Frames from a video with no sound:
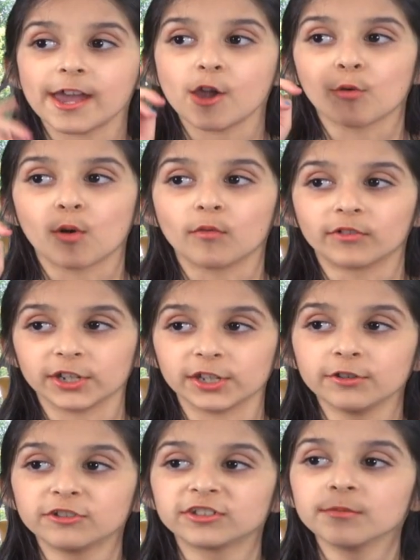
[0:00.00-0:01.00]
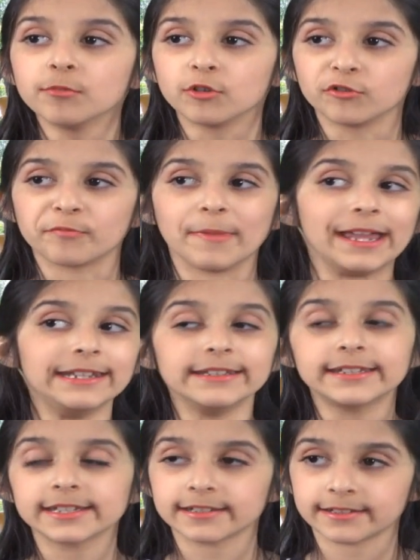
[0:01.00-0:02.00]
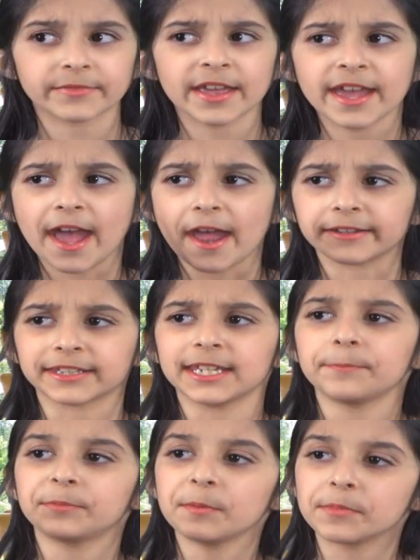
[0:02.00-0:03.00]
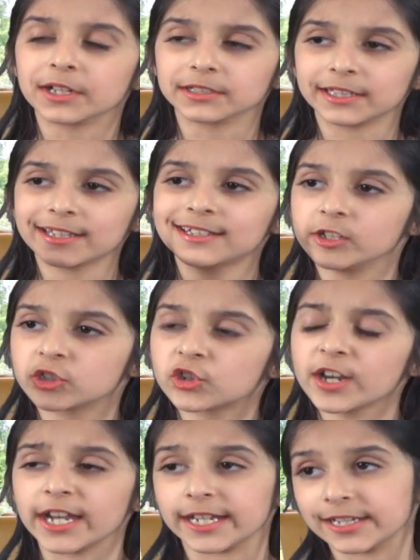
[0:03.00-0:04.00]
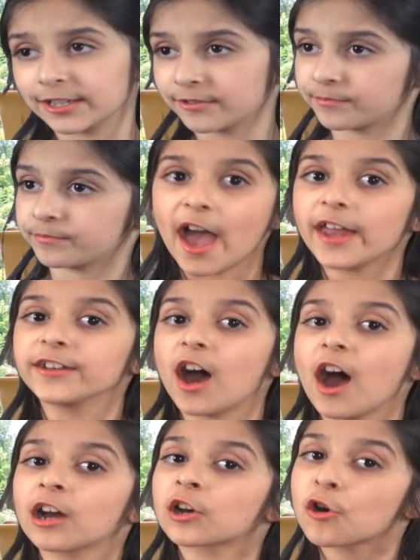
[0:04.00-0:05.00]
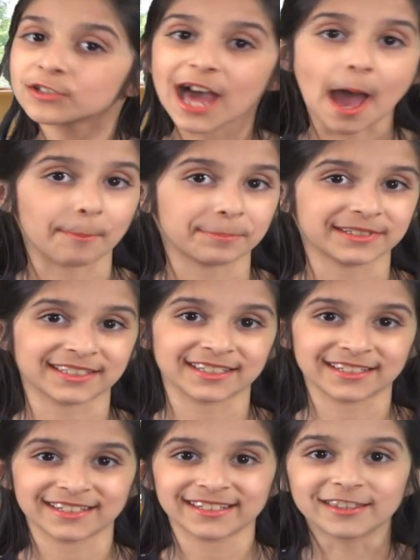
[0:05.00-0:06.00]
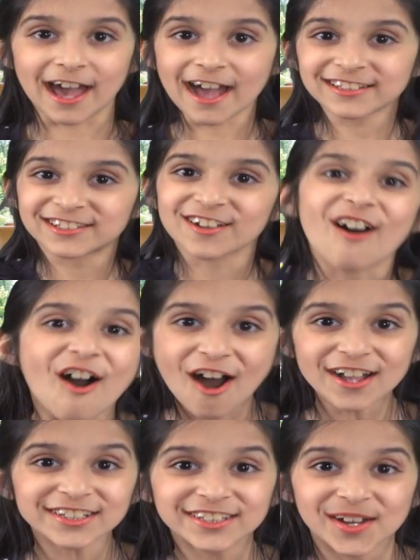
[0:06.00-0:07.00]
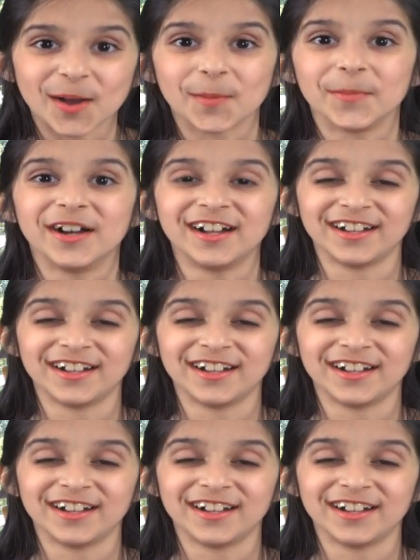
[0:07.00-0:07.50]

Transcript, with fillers: it will reduce the movement and keep the building straight and not collapse. That's awesome!